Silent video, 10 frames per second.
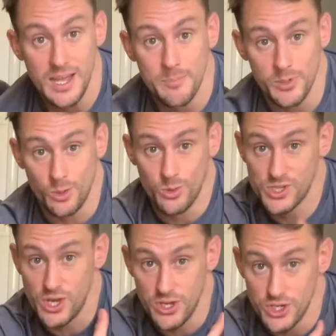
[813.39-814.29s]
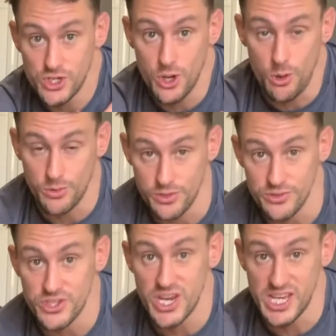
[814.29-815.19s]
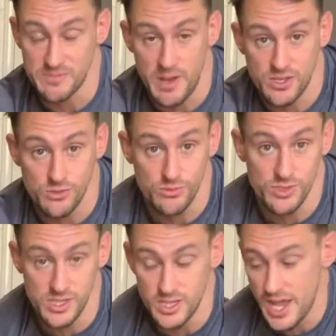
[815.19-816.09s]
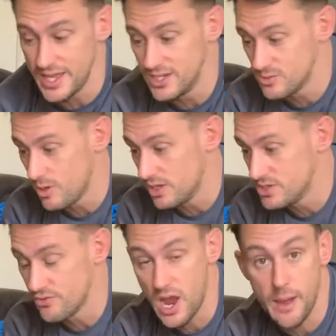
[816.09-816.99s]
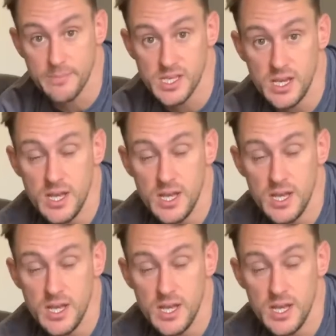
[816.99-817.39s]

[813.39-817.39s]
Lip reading: but also your shoulder and chest muscles and as well as your arms.